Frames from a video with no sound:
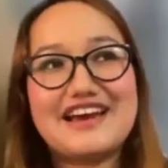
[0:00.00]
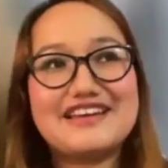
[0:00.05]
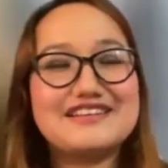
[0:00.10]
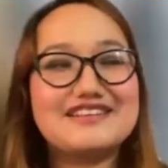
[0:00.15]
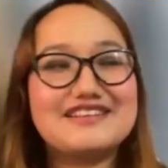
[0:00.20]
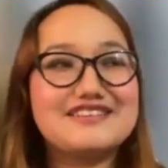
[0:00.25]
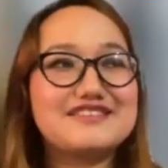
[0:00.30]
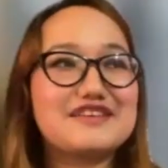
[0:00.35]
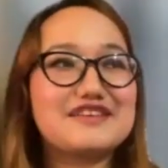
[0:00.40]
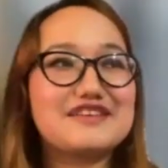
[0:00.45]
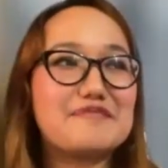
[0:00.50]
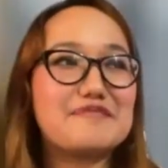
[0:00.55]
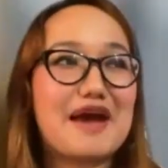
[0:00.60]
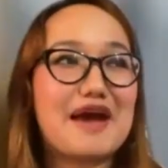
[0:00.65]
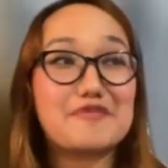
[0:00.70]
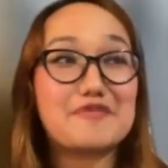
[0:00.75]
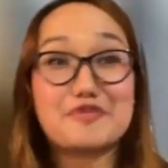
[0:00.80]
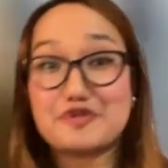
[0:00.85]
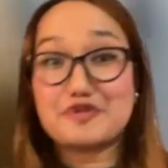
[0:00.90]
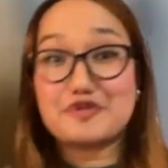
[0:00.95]
is a
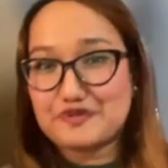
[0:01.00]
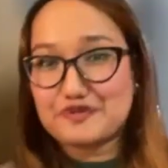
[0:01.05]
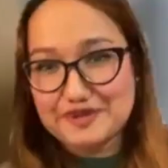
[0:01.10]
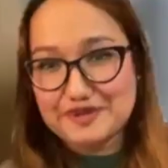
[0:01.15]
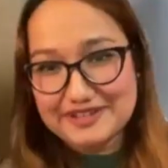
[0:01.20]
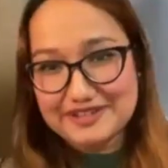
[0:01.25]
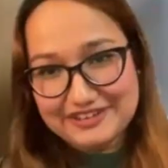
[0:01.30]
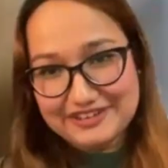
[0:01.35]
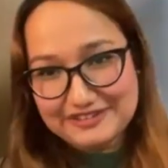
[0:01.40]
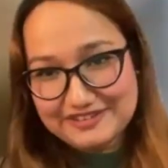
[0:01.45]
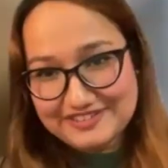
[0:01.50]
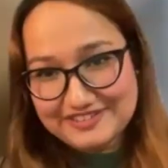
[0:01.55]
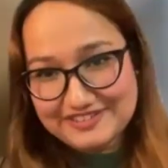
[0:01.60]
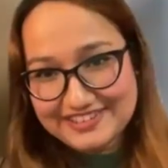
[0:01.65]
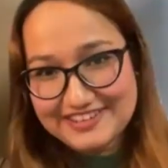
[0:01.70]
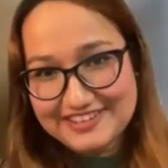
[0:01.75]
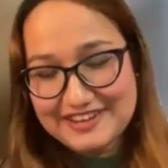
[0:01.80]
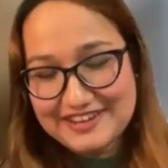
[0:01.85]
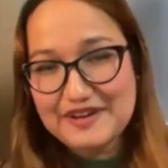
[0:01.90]
backbone for the country